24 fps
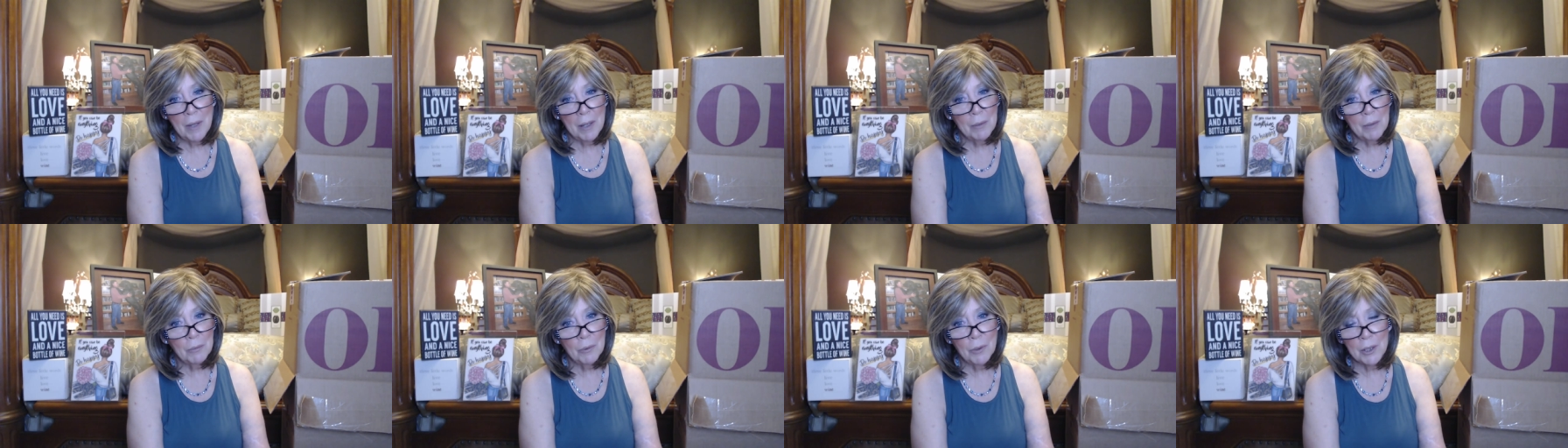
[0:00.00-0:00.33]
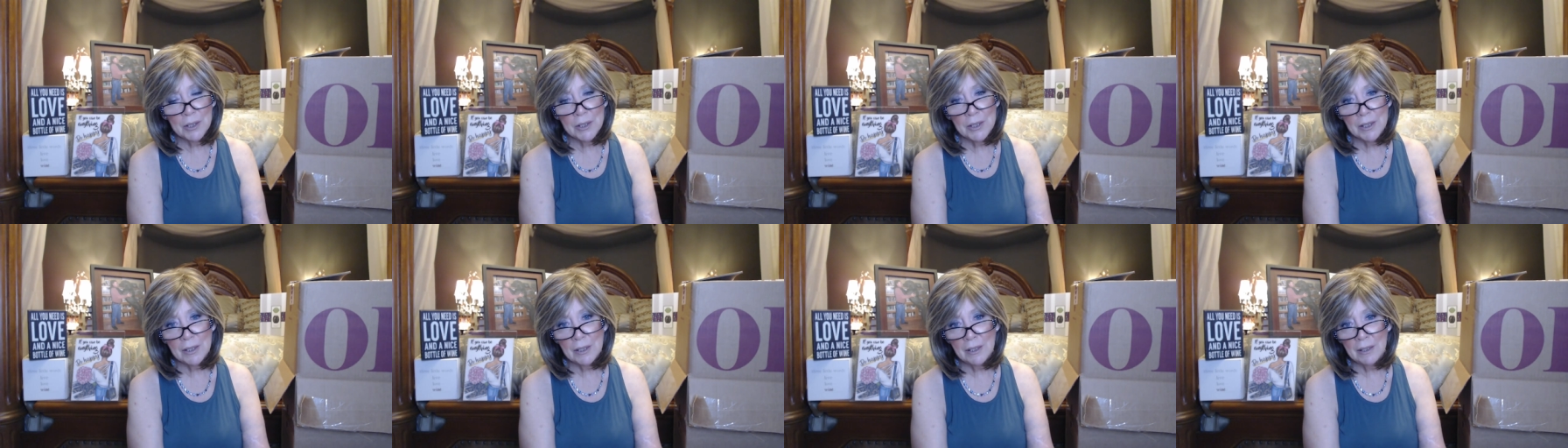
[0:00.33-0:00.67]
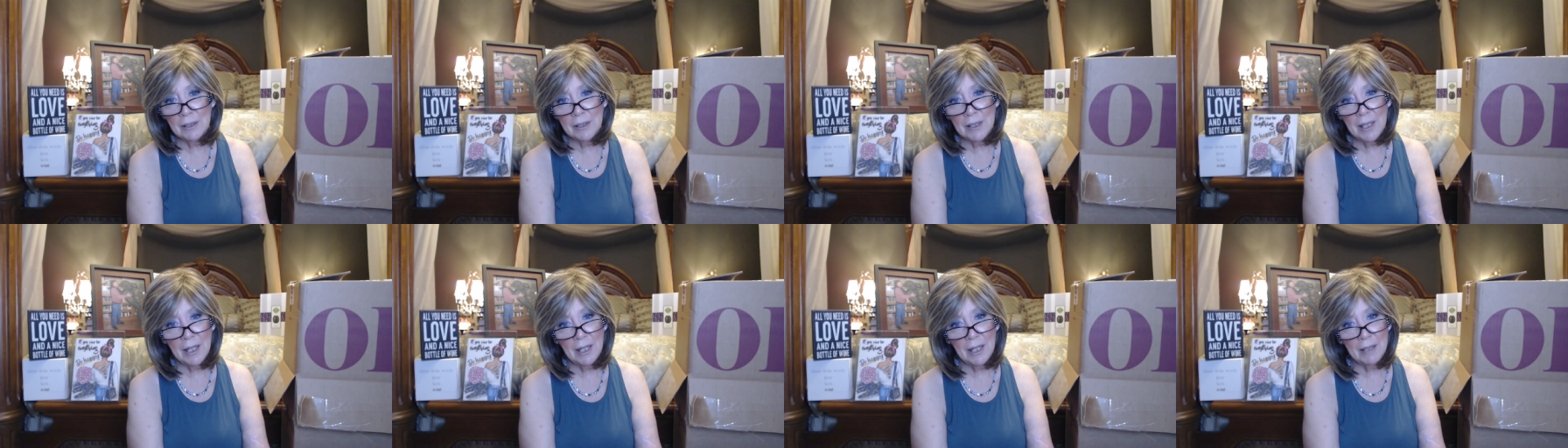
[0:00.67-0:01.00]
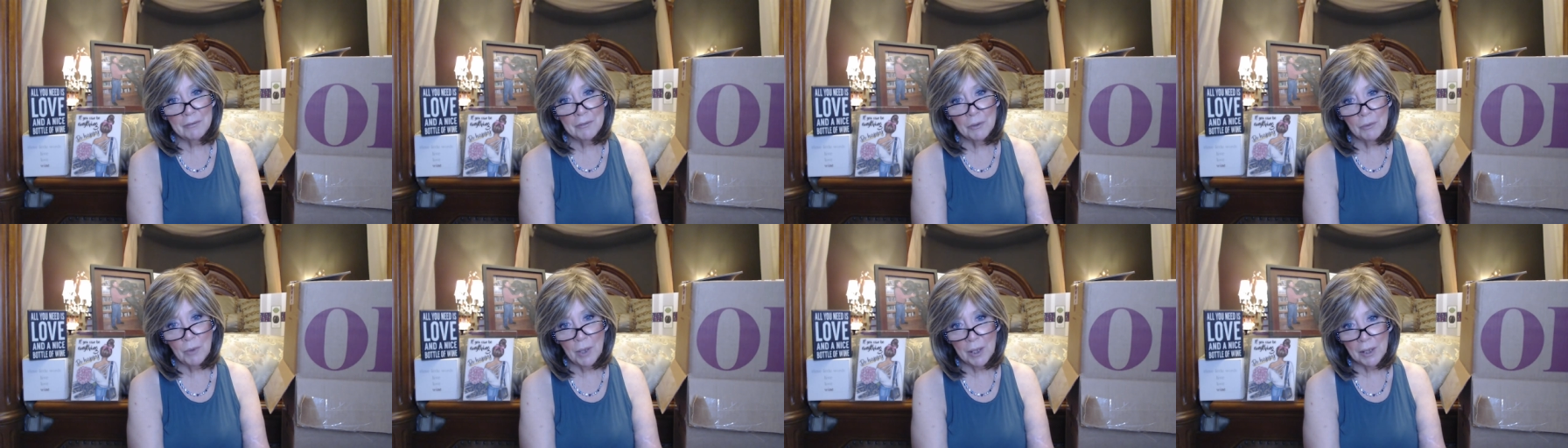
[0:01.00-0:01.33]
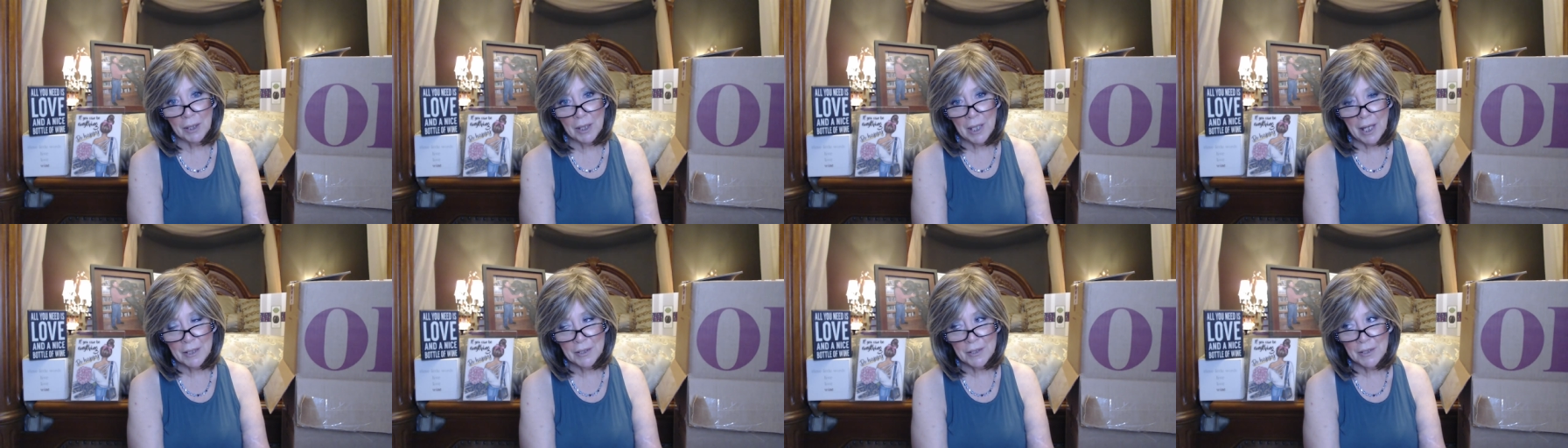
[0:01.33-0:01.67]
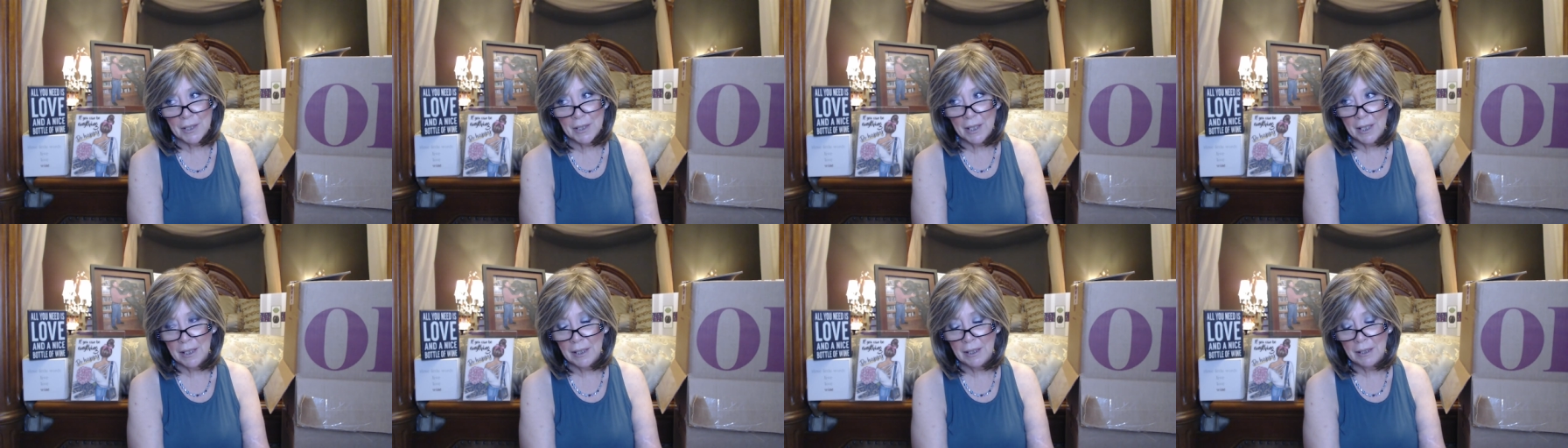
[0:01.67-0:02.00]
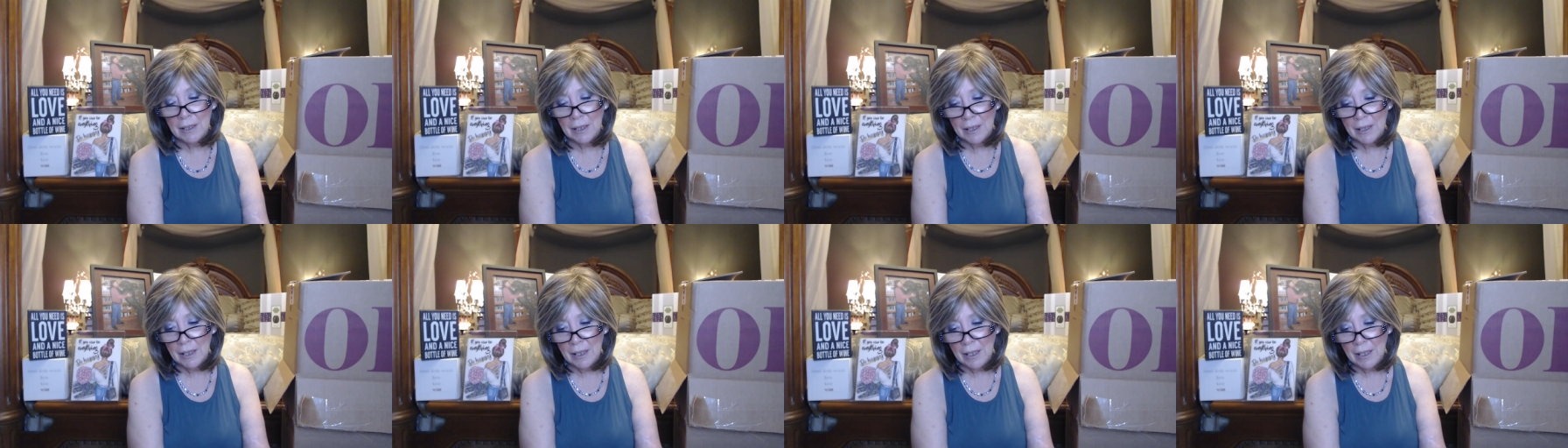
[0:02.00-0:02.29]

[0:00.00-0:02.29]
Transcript: I worked till after one last night